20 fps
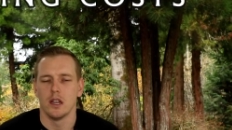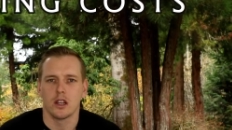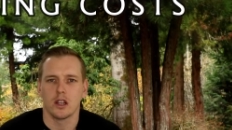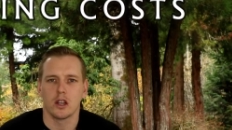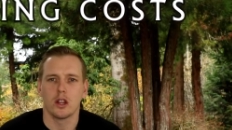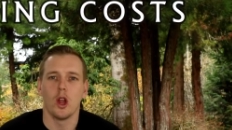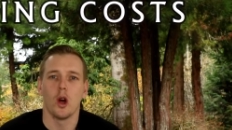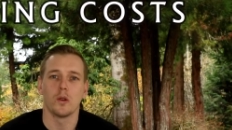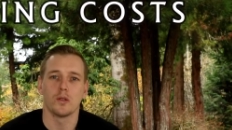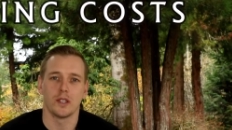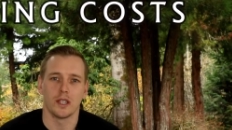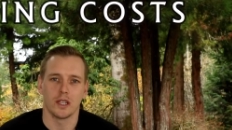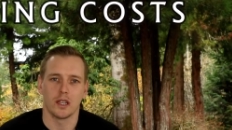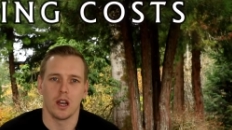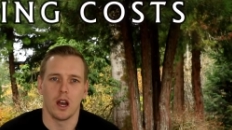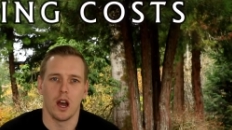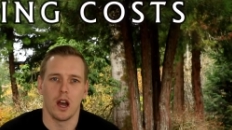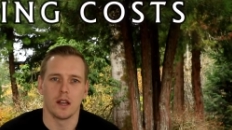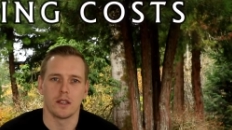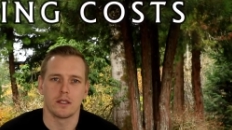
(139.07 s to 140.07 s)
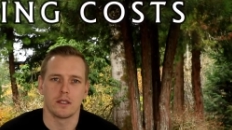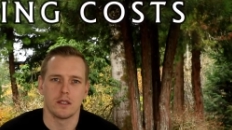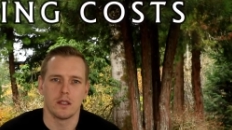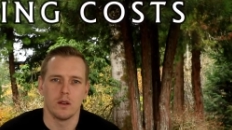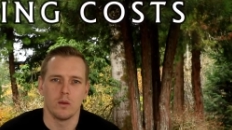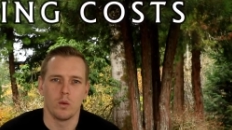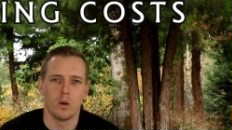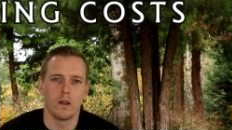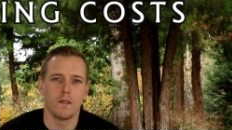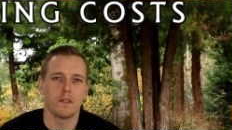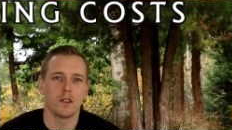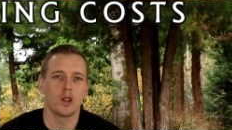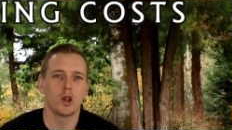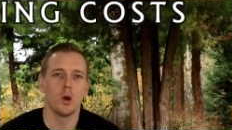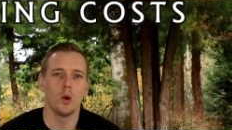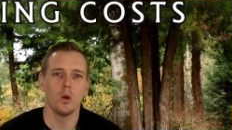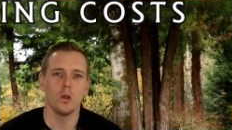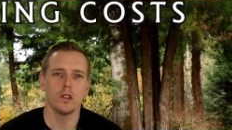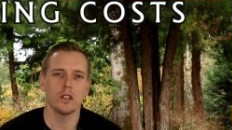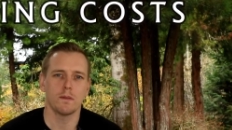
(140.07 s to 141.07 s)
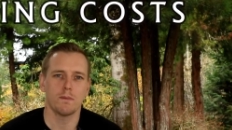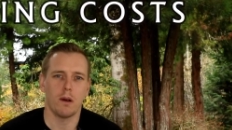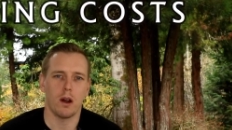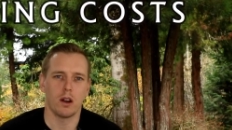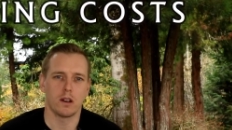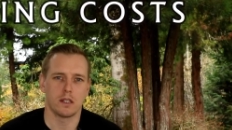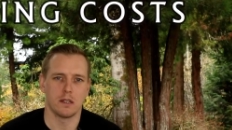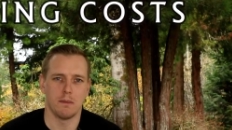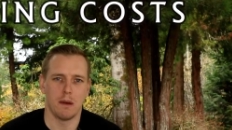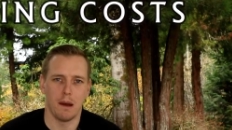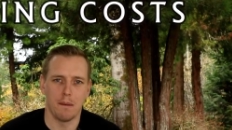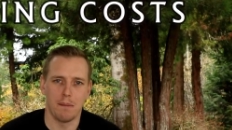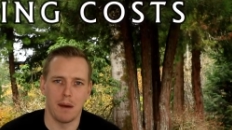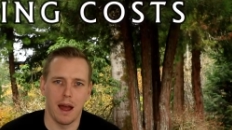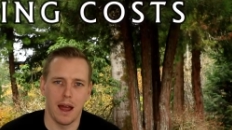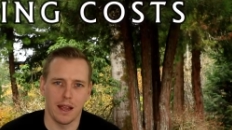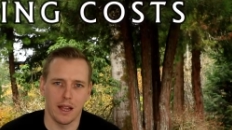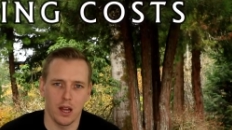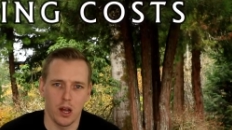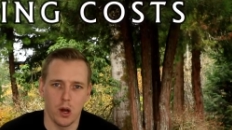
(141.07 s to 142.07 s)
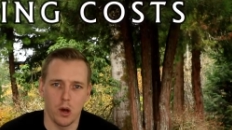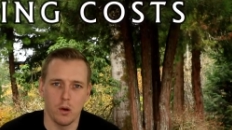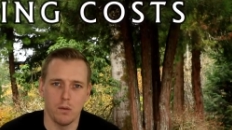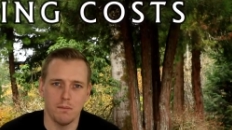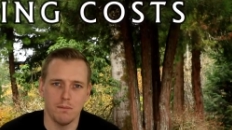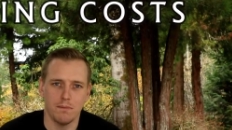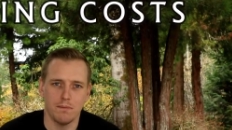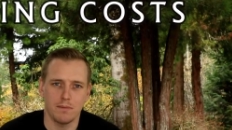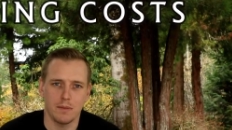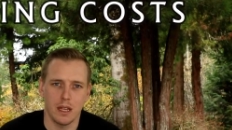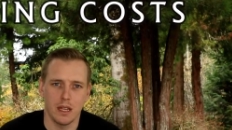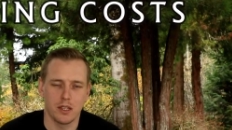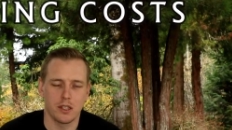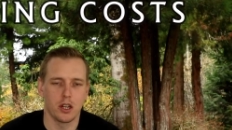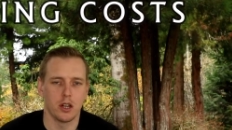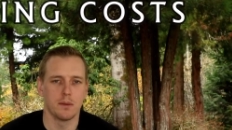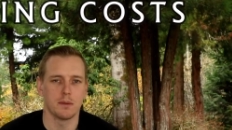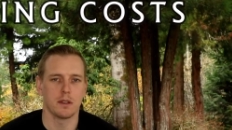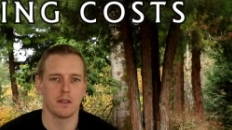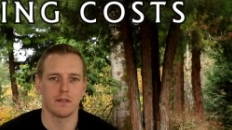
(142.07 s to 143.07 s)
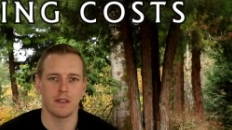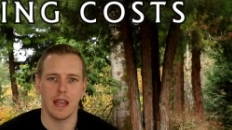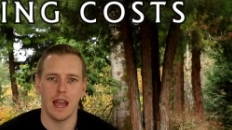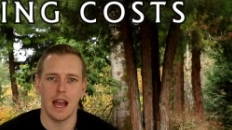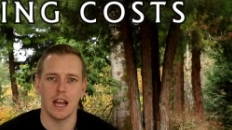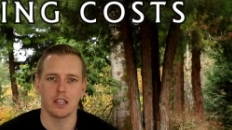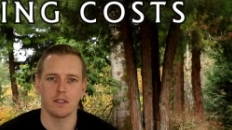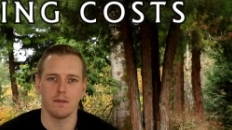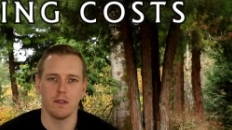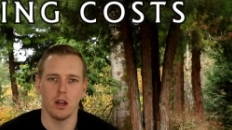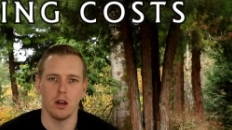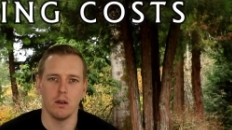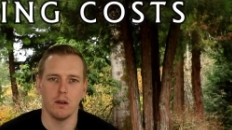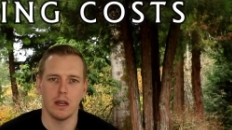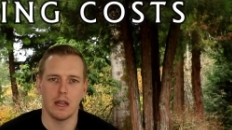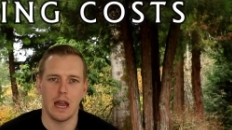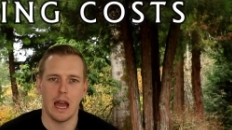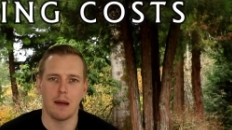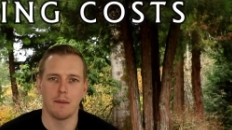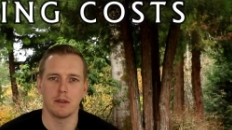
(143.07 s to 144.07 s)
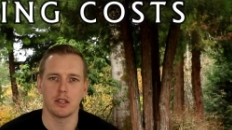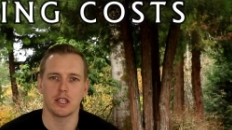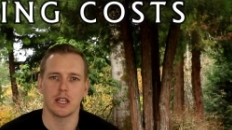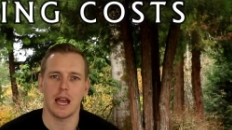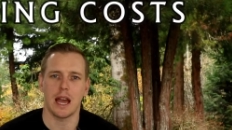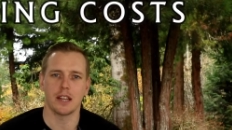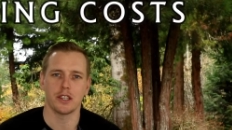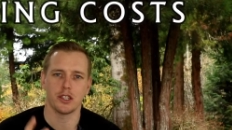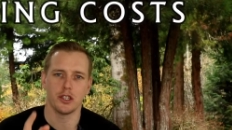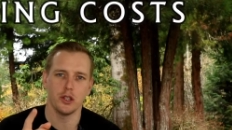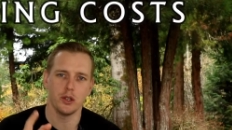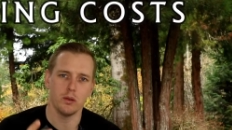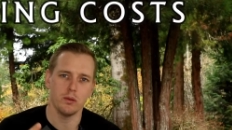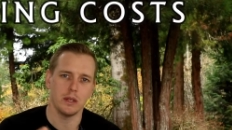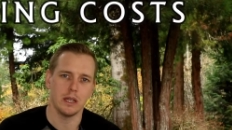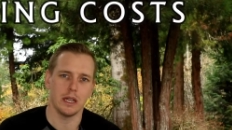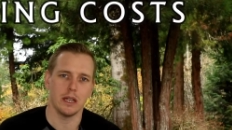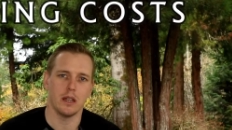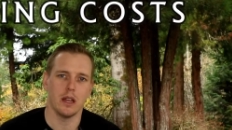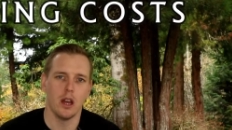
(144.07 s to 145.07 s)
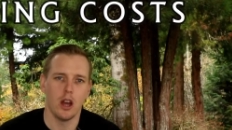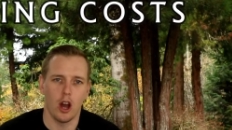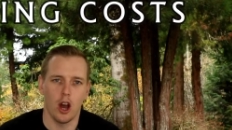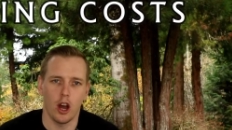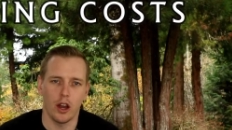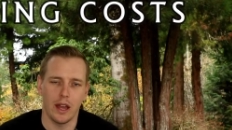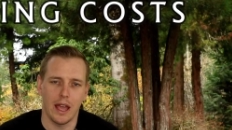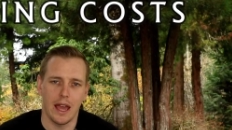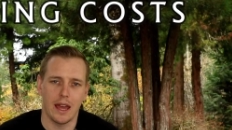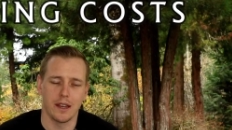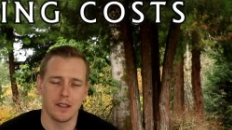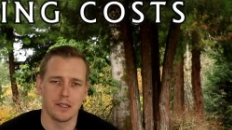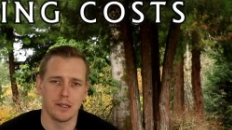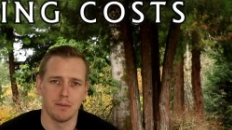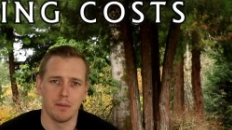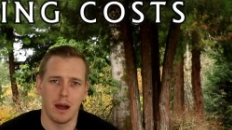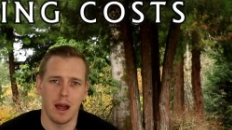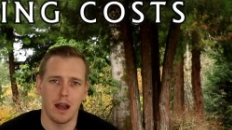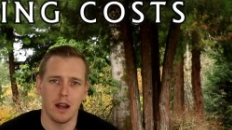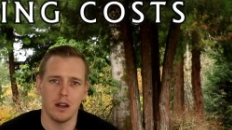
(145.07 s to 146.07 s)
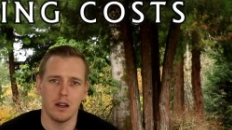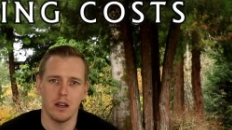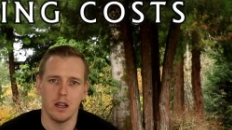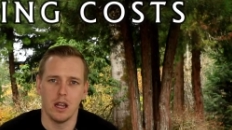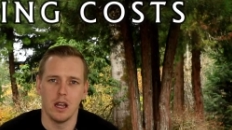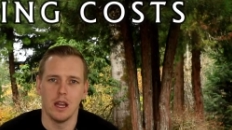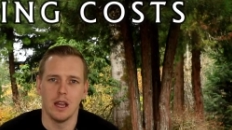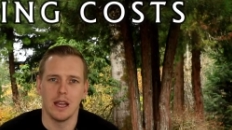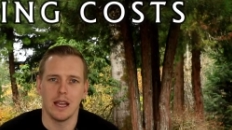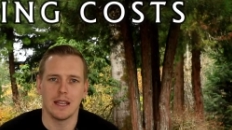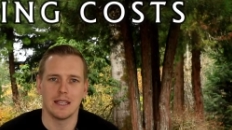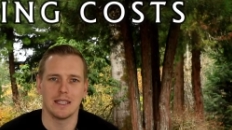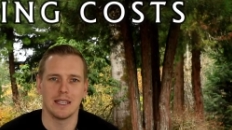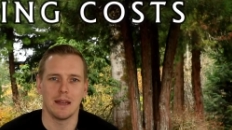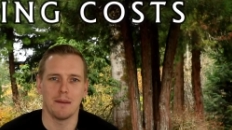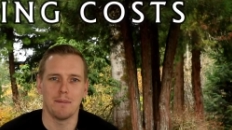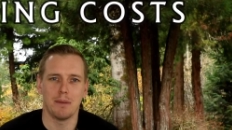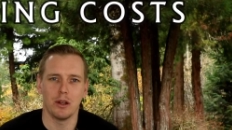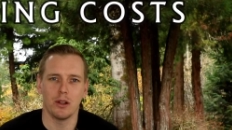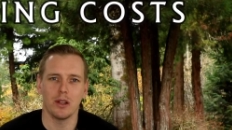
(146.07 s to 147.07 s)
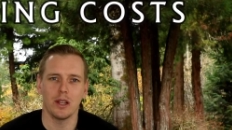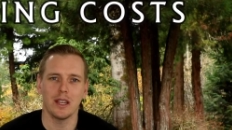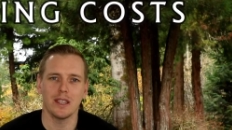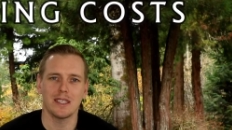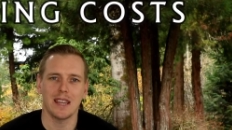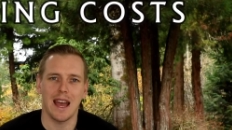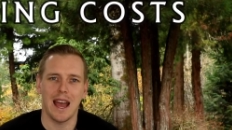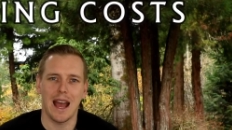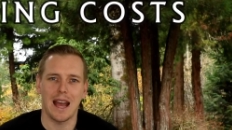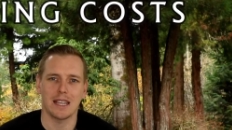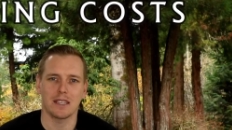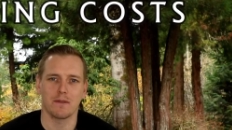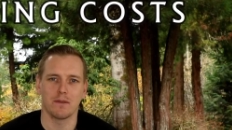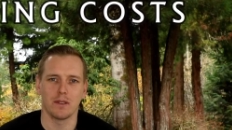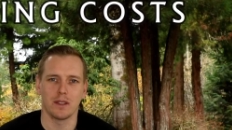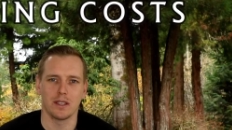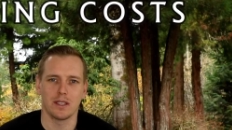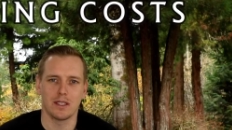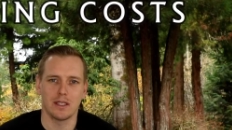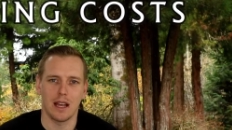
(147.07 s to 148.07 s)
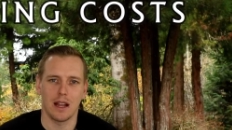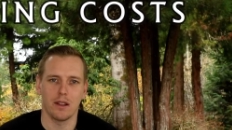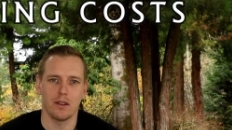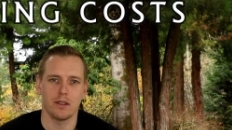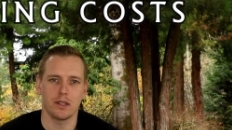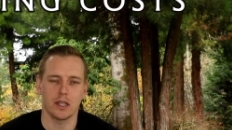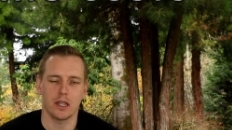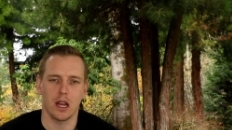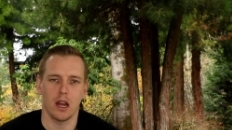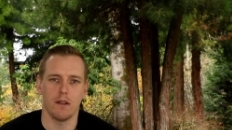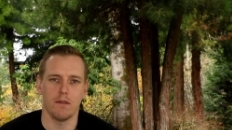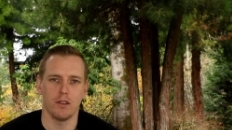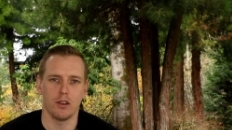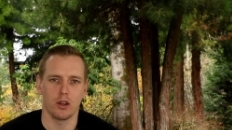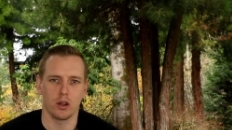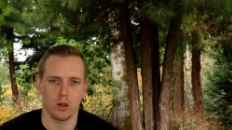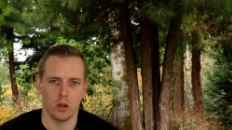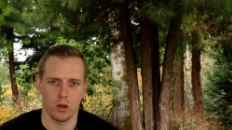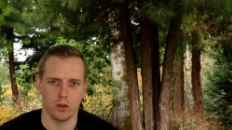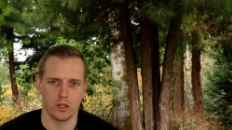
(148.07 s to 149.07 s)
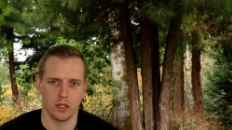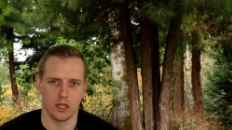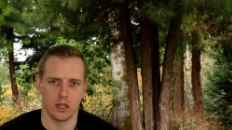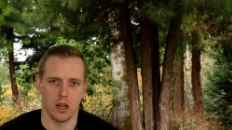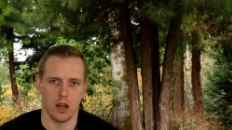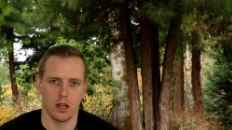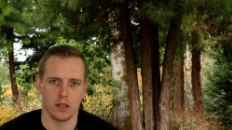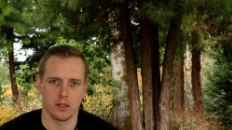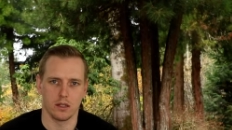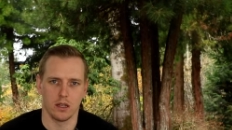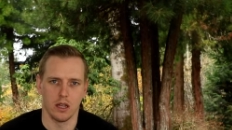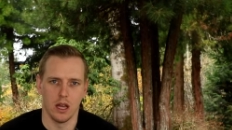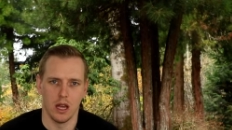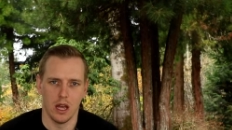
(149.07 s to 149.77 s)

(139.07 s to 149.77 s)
closing costs. One of the coolest parts about buying a home, in terms of cash flow and how much cash you need on hand as a buyer, is the ability to ask for the seller to cover your closing costs.